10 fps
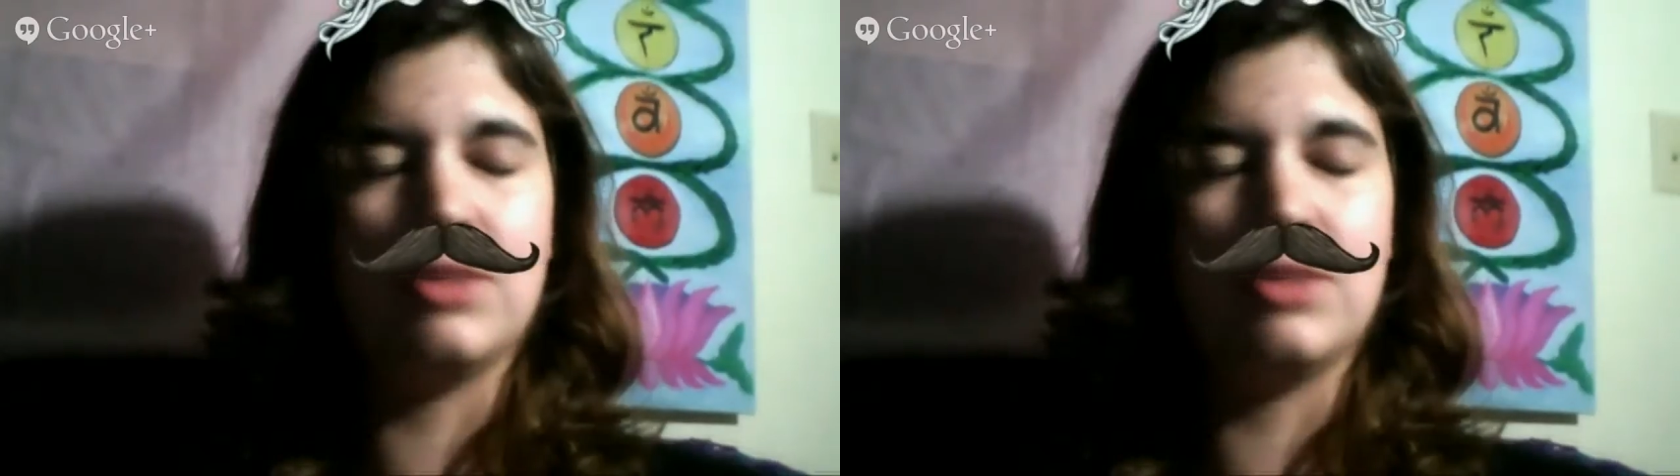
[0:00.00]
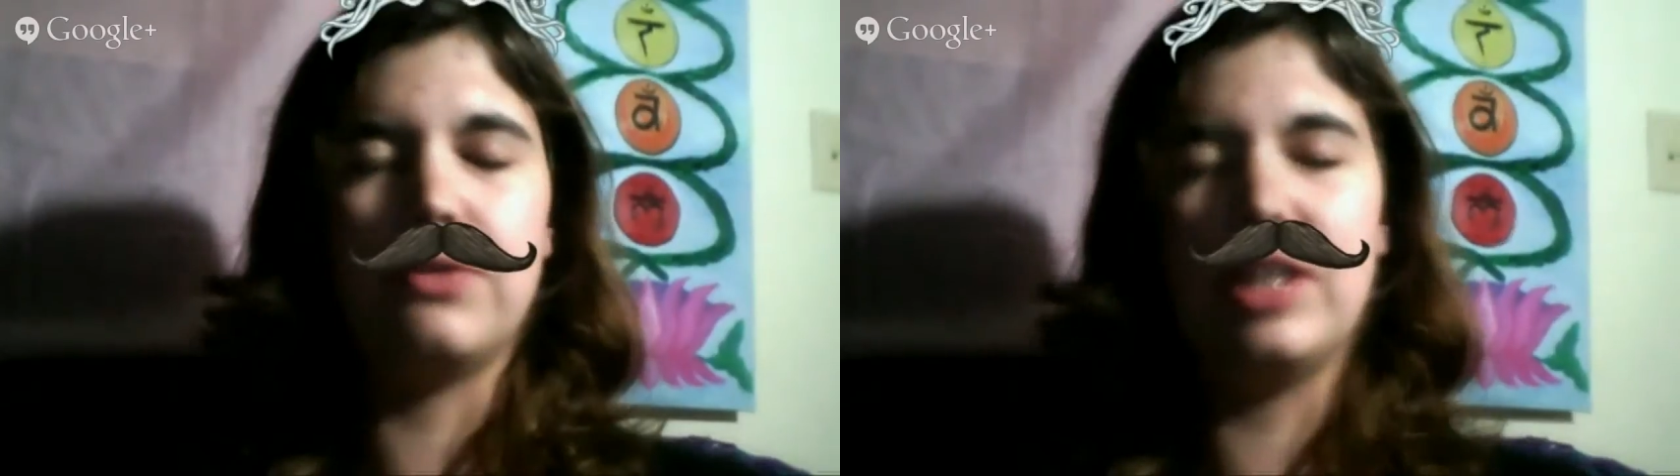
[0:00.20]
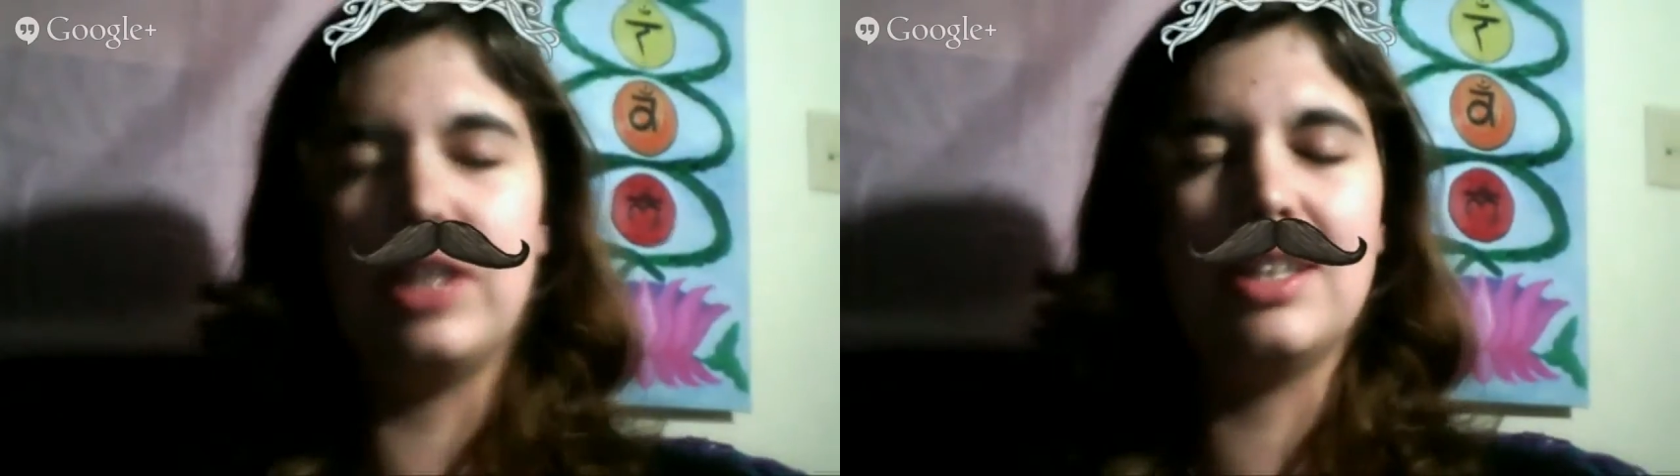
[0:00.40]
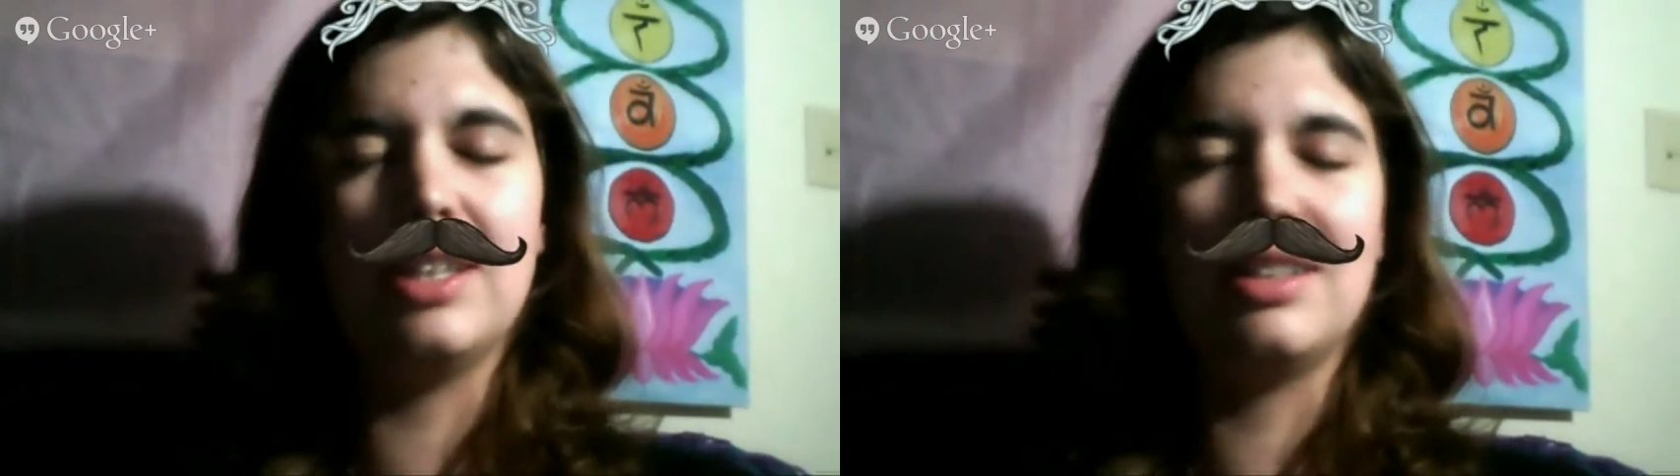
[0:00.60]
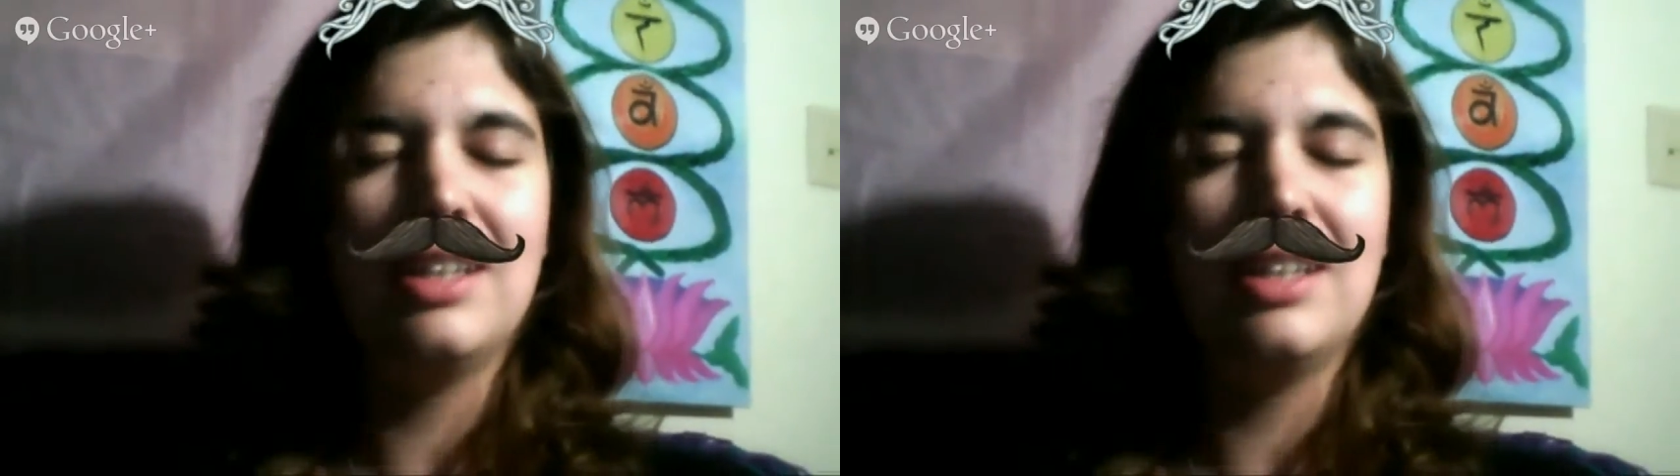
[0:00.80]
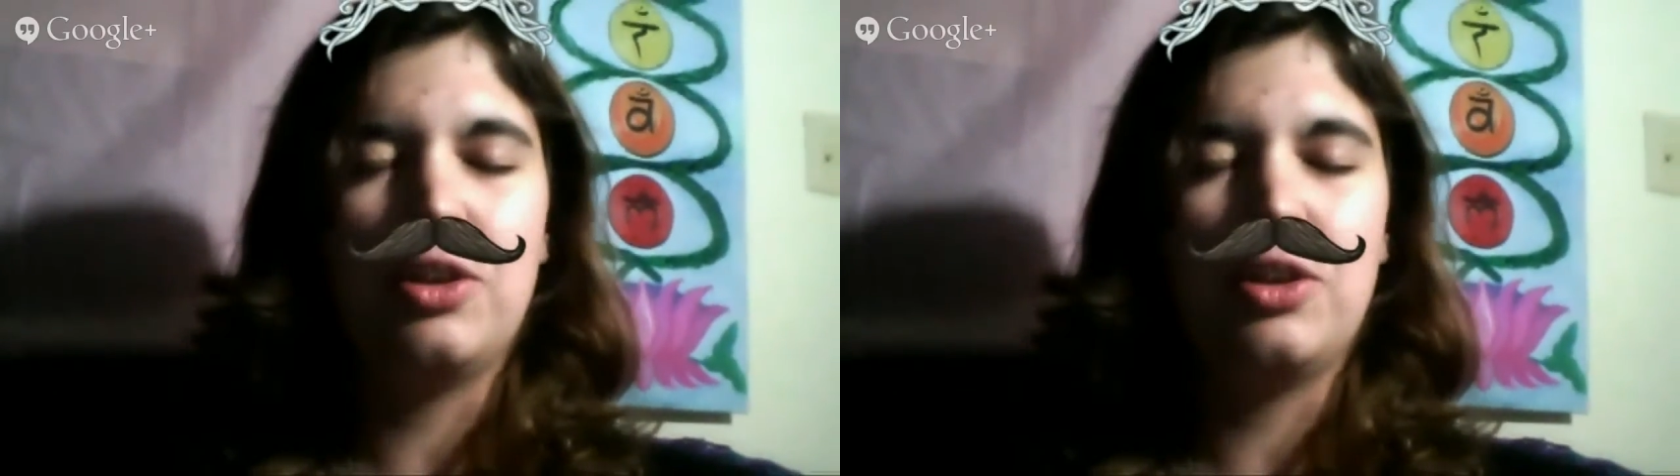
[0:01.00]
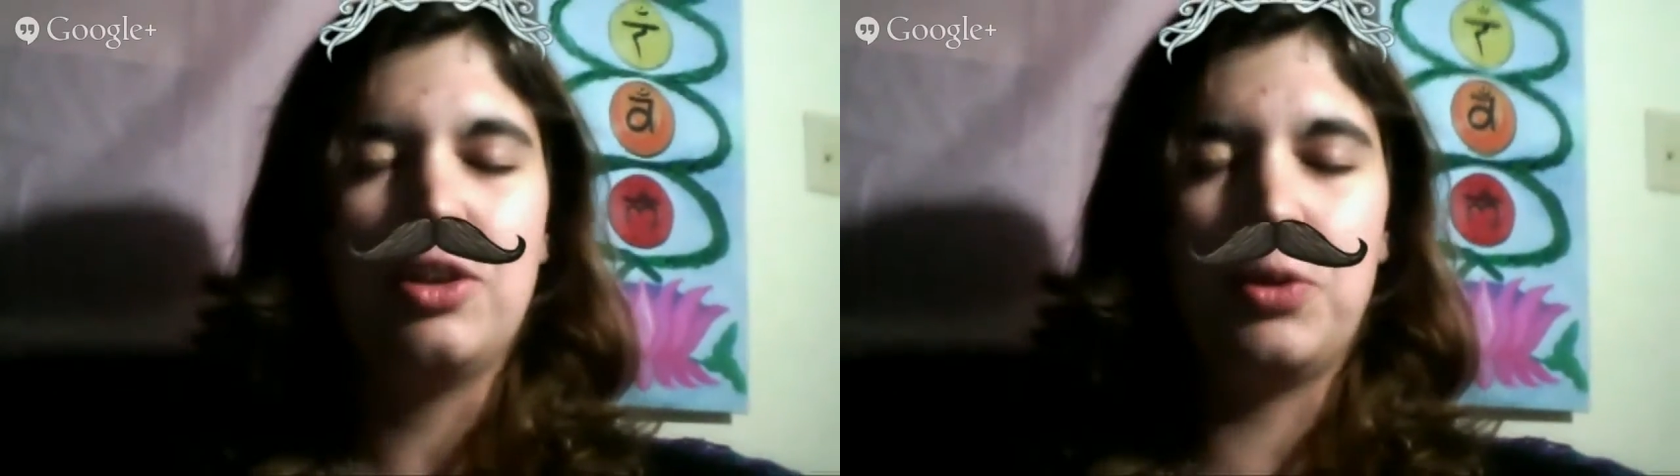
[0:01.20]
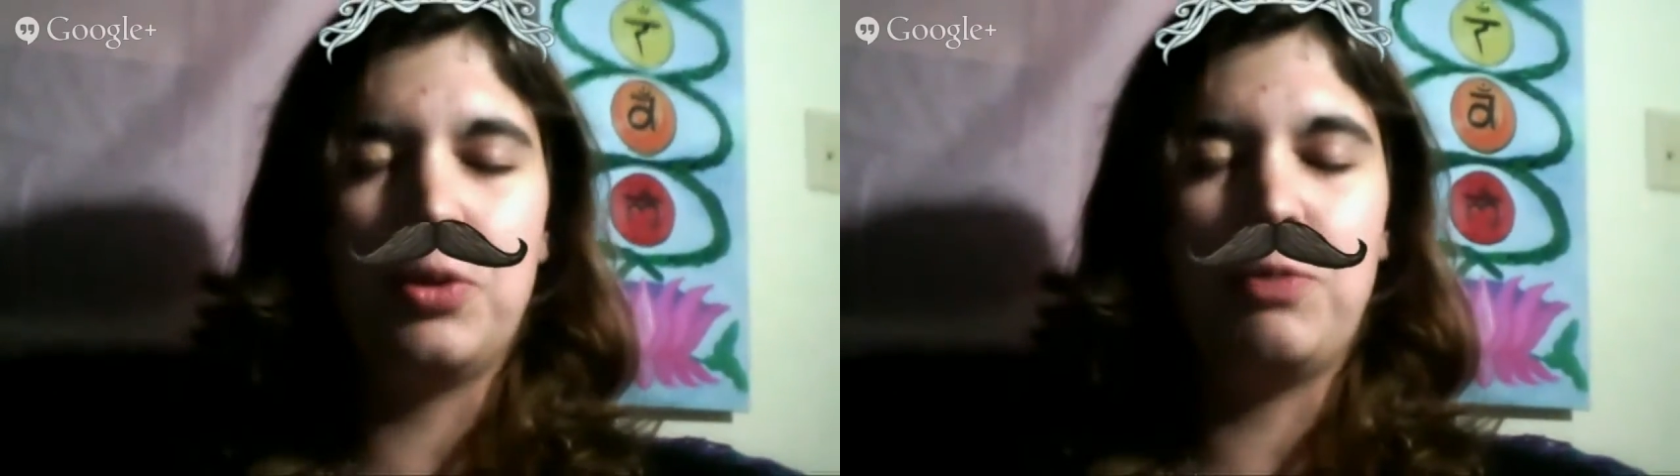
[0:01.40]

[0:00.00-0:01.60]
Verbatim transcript: run free and they're both